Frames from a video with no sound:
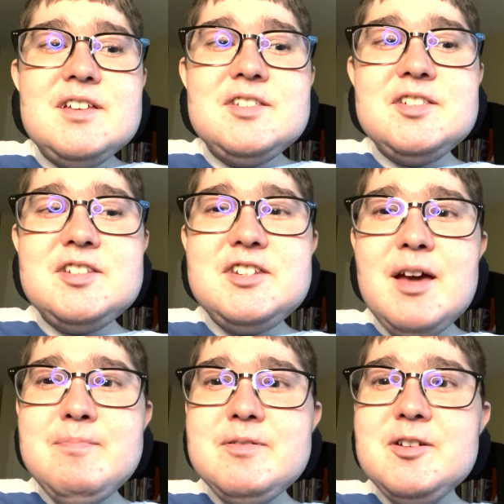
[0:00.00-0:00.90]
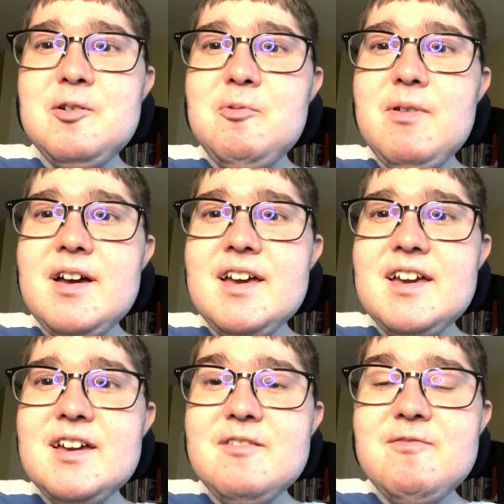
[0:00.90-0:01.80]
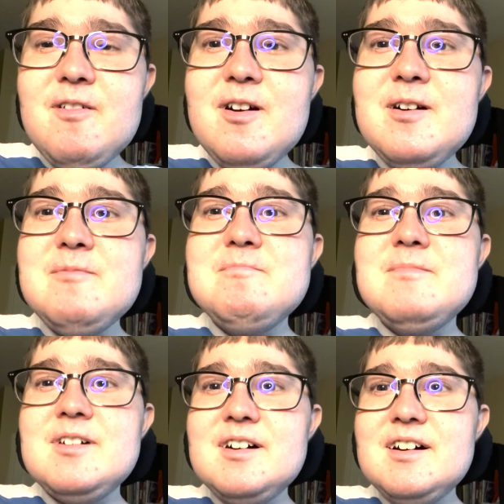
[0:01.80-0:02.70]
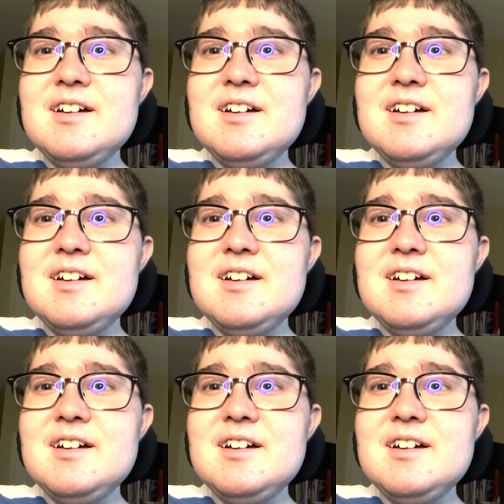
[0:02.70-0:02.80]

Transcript: stepped away from uh,